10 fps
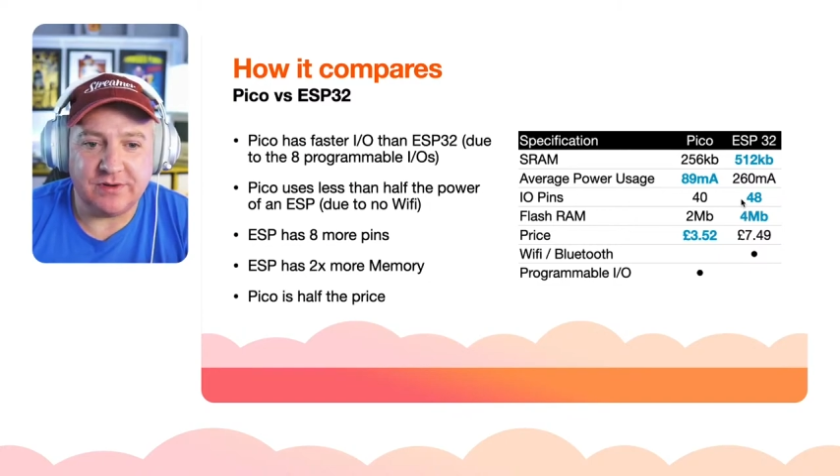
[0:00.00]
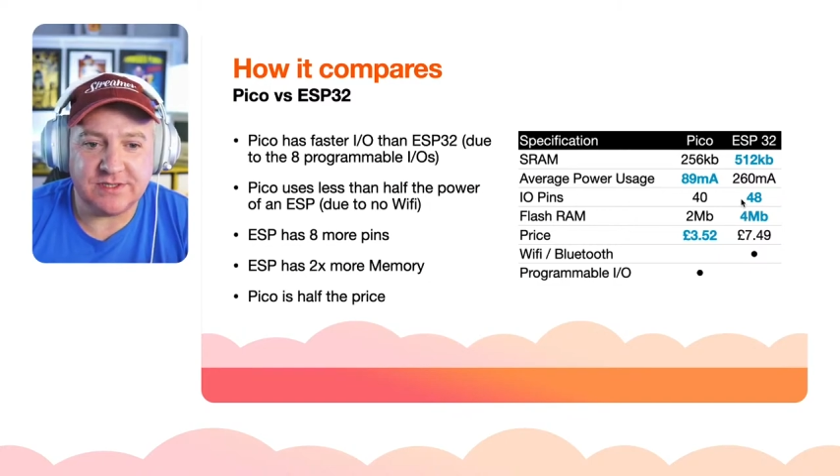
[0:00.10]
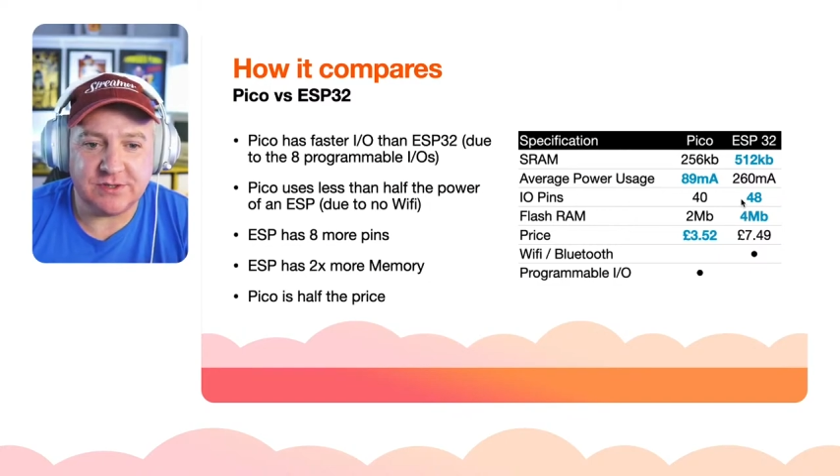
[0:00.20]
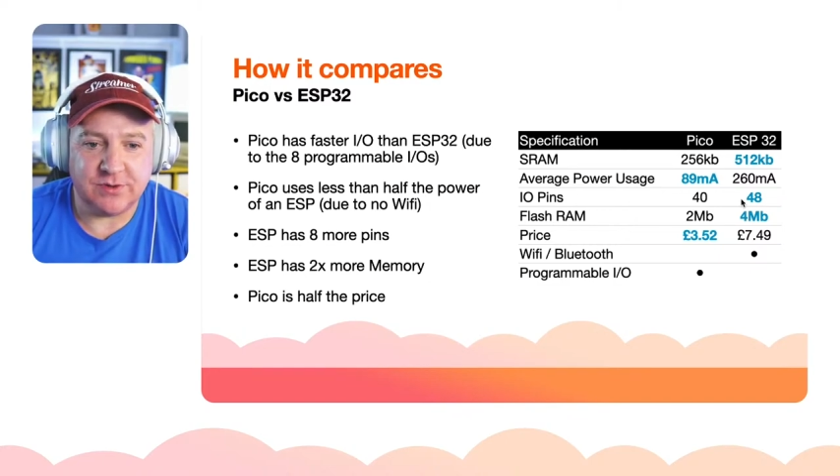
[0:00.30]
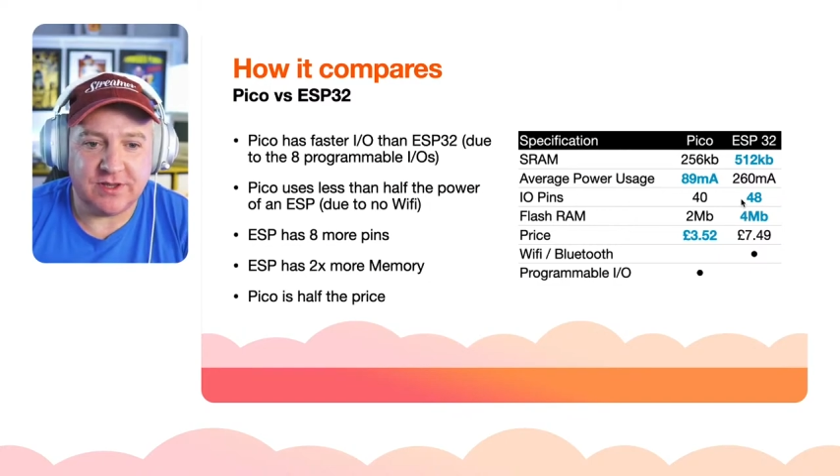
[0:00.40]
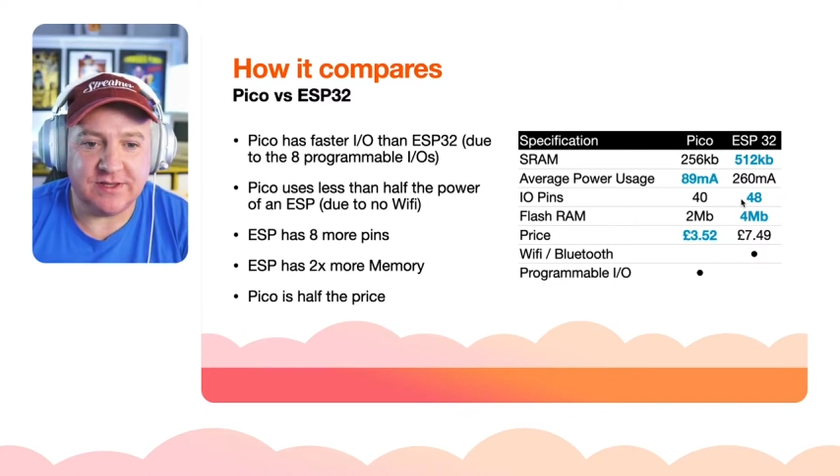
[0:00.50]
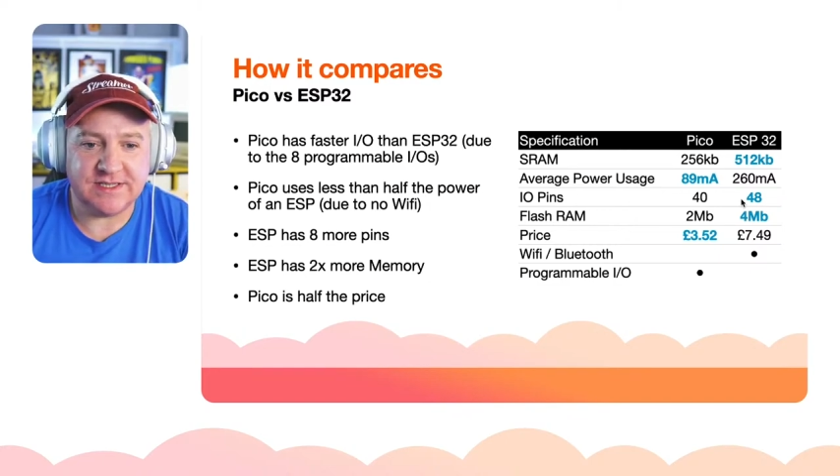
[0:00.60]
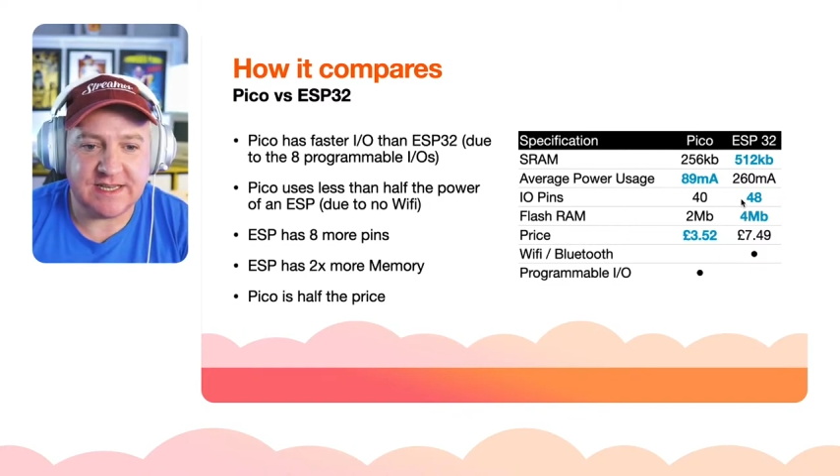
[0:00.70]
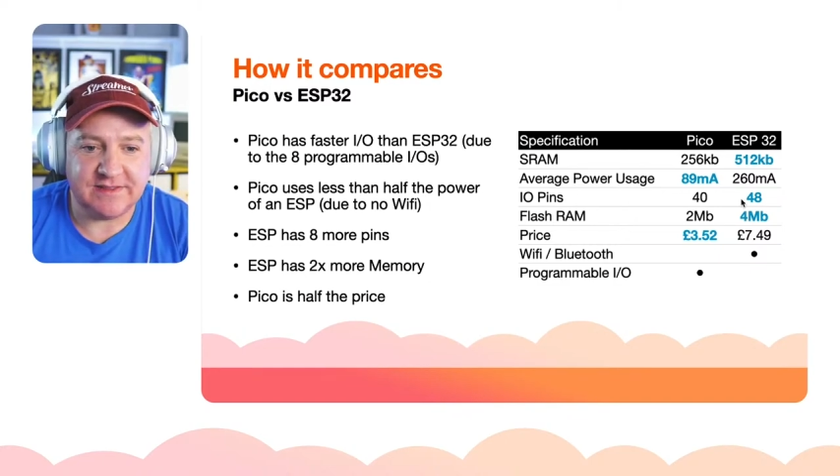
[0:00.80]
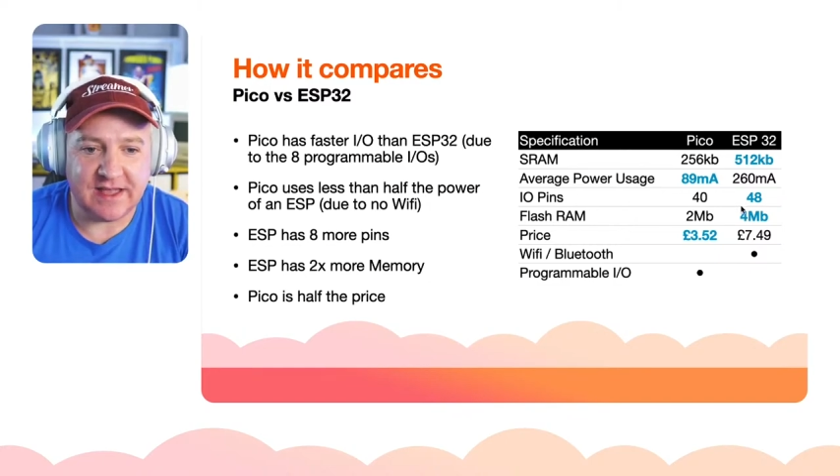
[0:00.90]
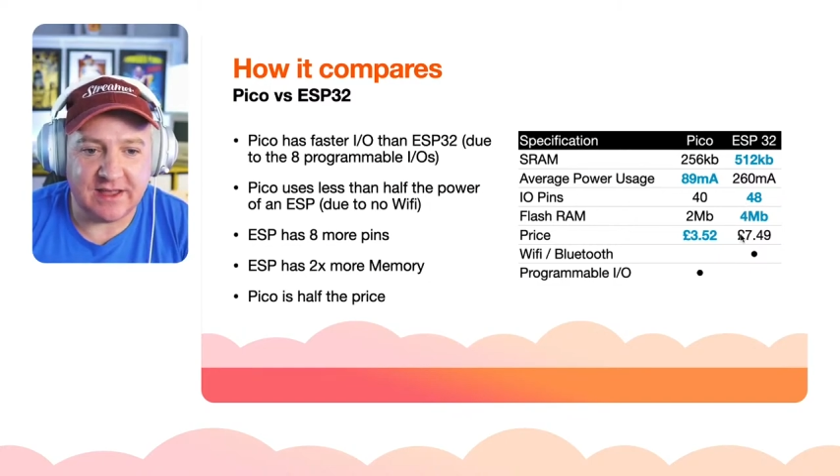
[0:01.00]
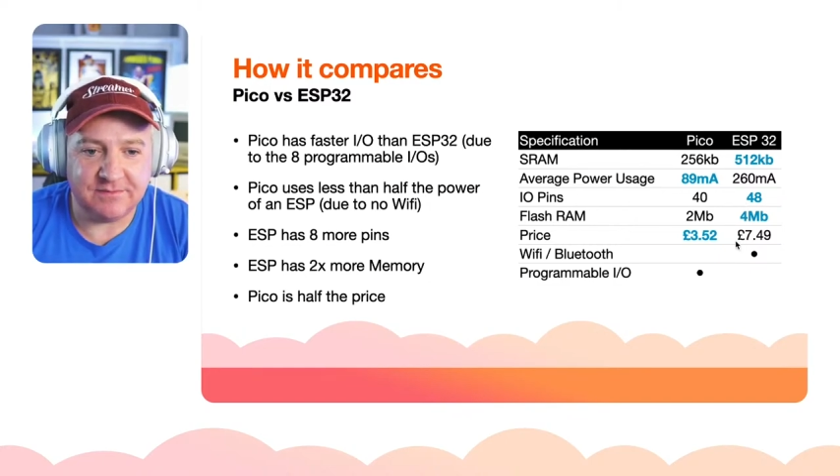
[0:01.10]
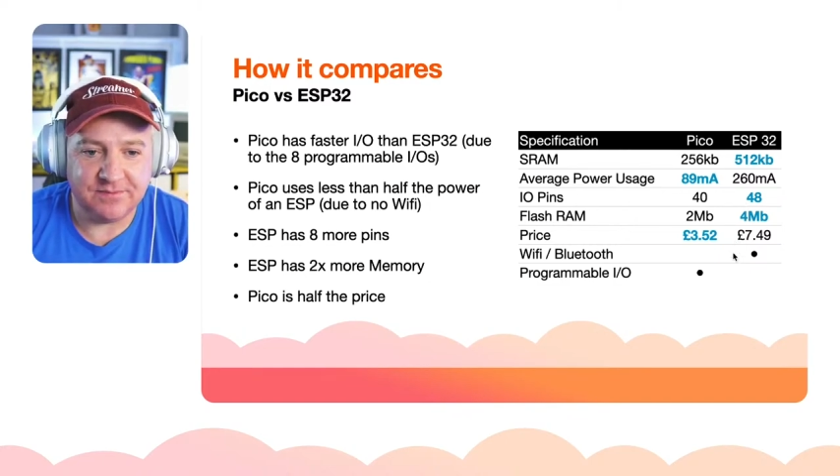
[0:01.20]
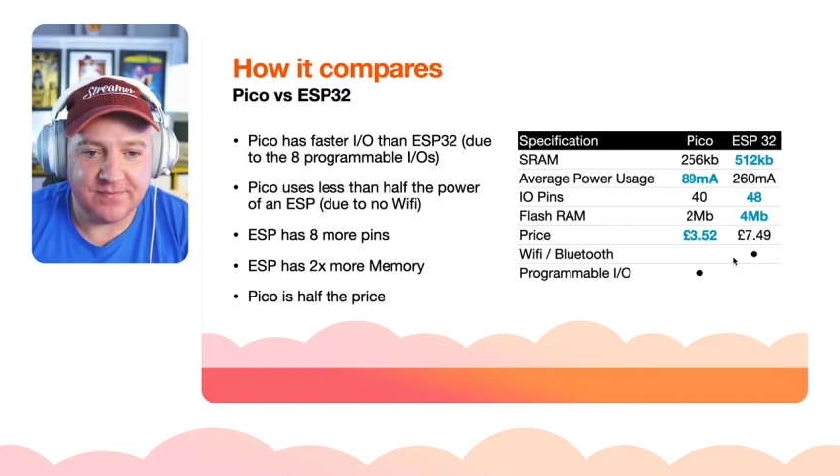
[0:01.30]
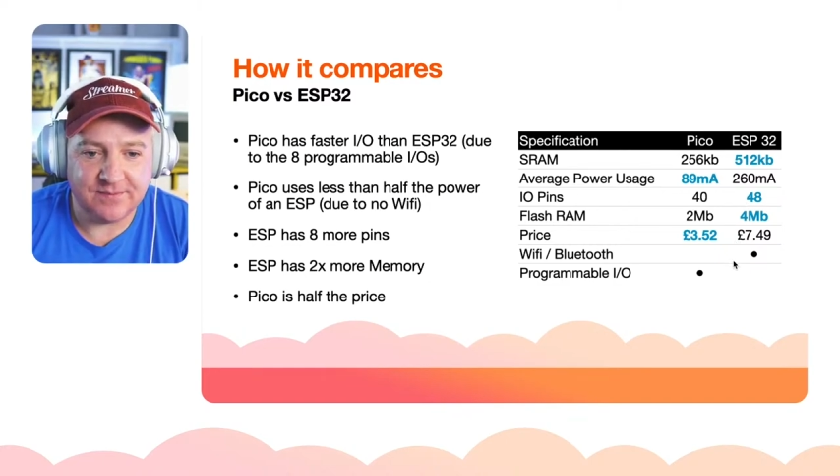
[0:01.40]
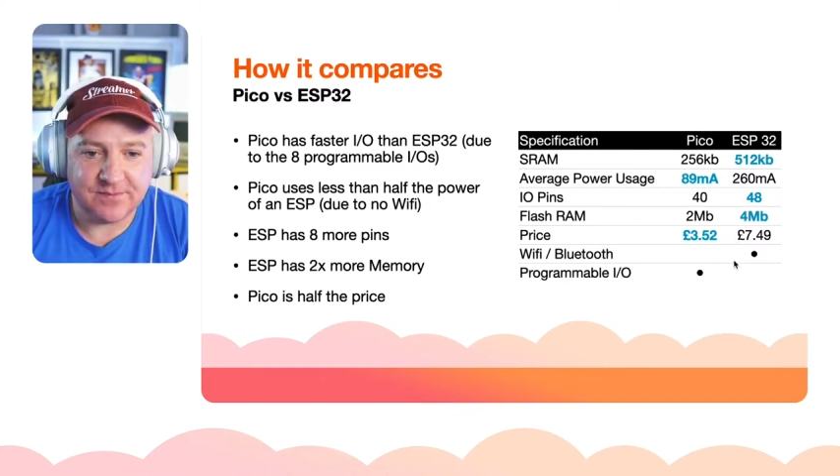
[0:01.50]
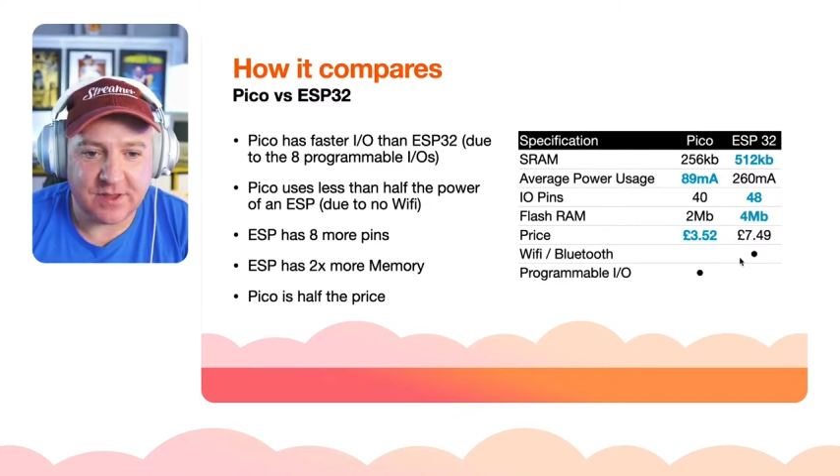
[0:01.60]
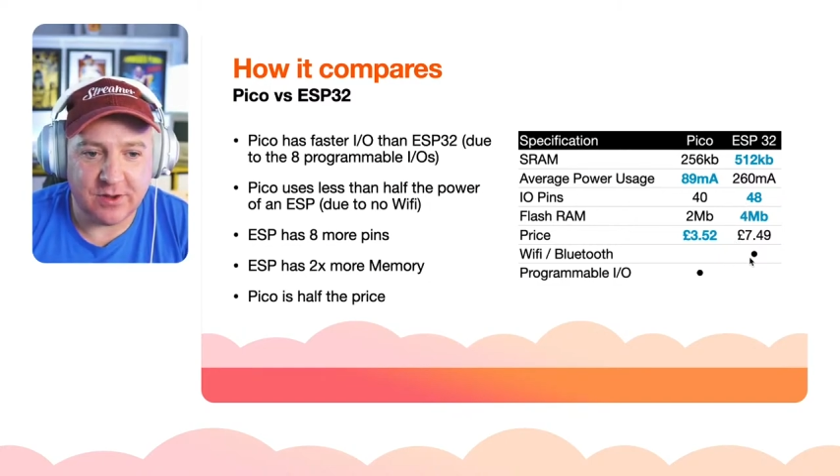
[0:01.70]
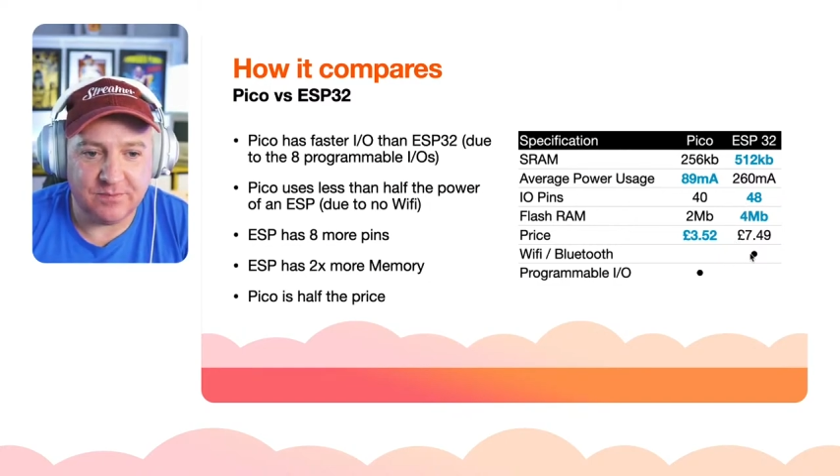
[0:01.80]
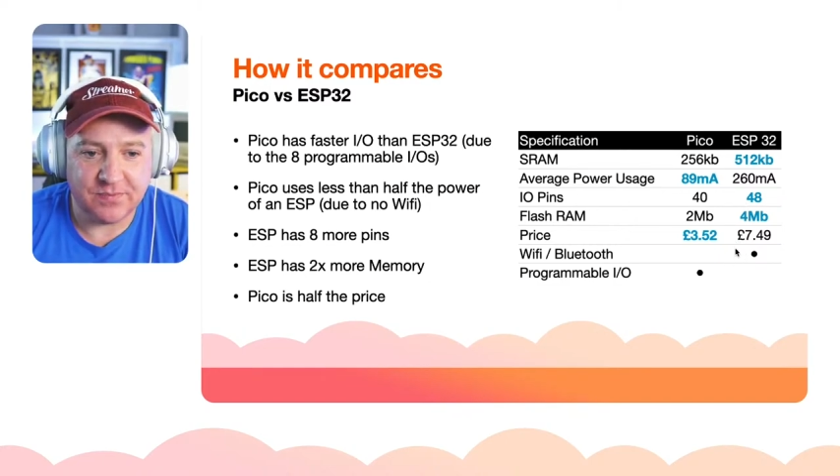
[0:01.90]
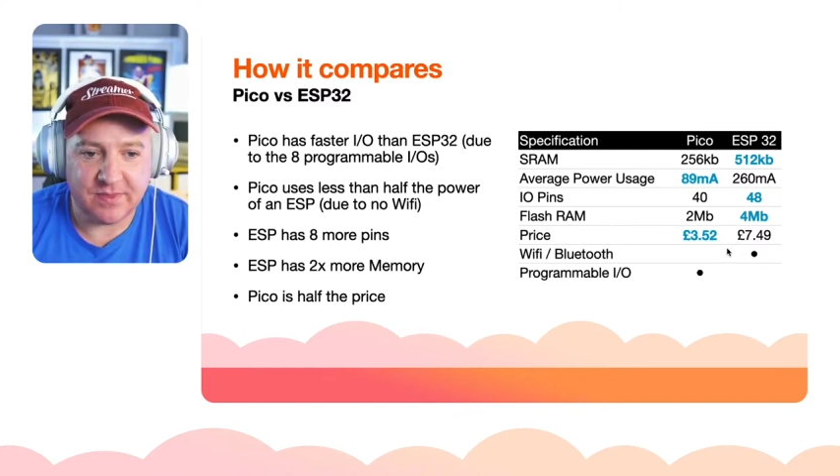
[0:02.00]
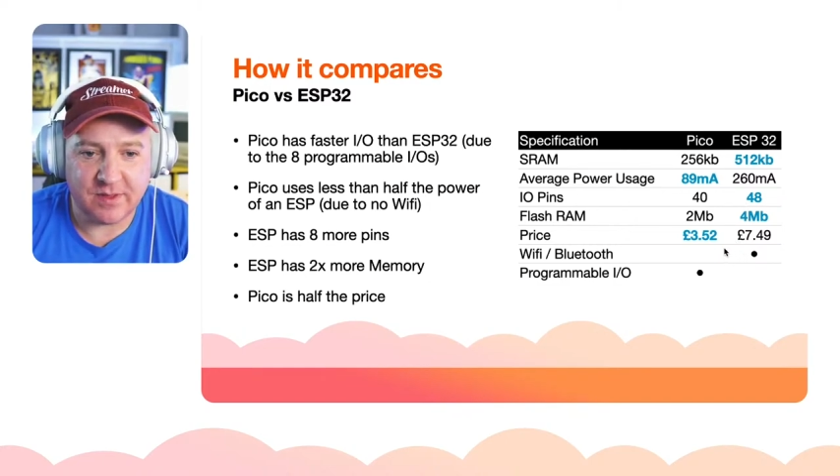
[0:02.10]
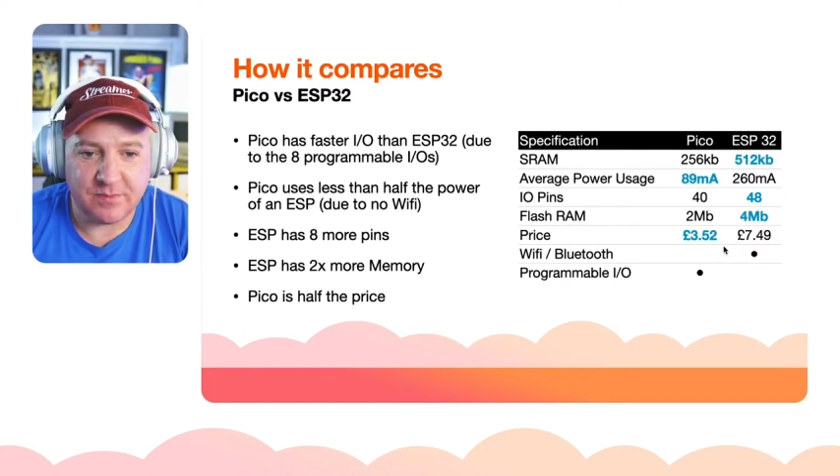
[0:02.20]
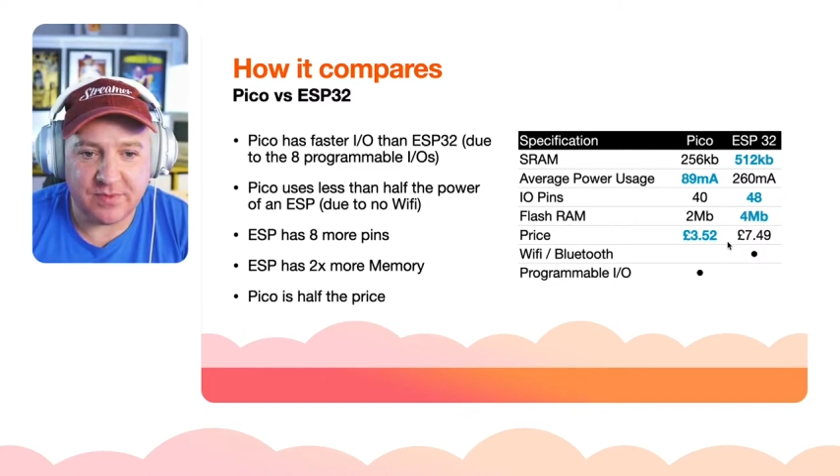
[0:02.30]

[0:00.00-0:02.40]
So you can see there, the